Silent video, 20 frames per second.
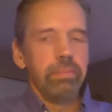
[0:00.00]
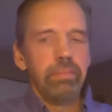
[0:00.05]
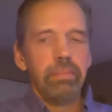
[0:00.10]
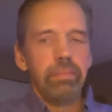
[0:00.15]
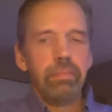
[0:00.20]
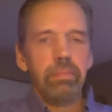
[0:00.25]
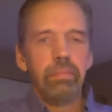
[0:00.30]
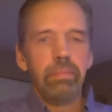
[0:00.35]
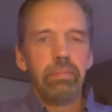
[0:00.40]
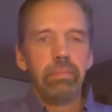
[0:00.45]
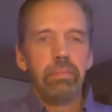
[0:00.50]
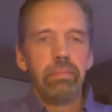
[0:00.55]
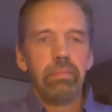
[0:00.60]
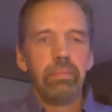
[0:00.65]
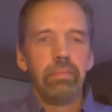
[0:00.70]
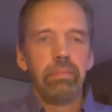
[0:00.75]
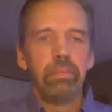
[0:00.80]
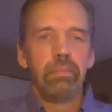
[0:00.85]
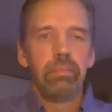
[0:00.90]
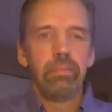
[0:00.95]

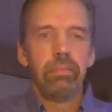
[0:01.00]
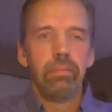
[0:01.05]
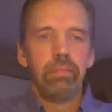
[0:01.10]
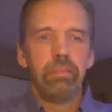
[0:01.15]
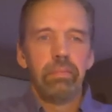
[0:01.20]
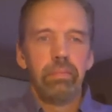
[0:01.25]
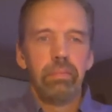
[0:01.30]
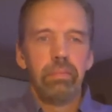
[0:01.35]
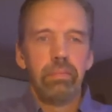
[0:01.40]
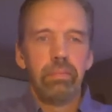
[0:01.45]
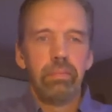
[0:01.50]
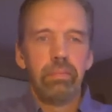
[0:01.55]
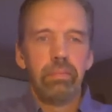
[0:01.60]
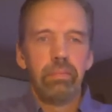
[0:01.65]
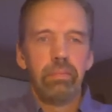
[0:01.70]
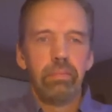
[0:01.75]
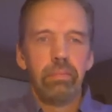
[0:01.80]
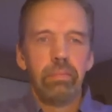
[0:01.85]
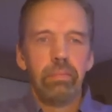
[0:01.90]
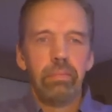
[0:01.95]

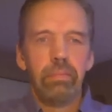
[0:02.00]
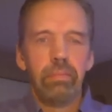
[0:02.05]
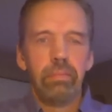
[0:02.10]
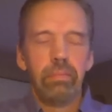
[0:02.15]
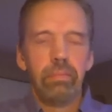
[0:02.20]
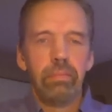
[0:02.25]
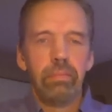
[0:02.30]
This person isn't speaking.